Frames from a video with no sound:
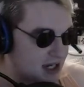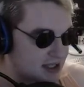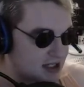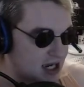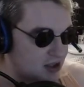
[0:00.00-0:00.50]
at
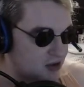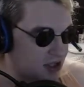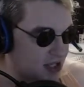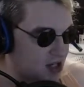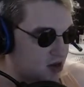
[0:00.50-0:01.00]
the guy
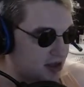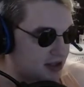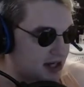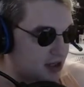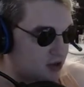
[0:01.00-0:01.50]
looking here, at
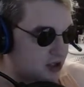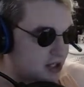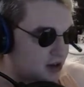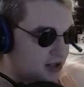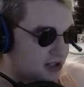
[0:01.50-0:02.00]
the guy looking
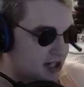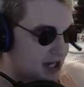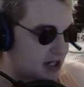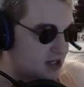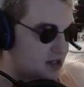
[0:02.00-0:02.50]
here, at the
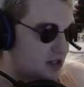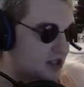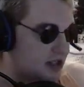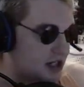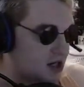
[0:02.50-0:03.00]
guy
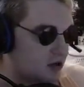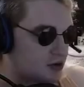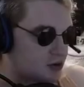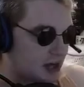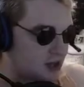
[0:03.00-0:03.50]
here
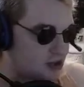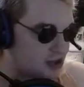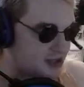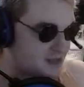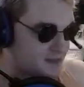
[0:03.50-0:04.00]
who's ready to
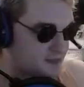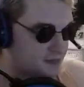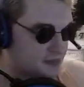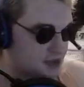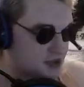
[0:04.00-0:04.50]
just
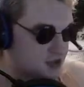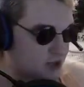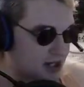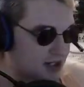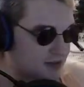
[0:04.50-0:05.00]

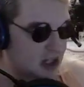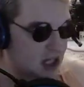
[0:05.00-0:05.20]
swing.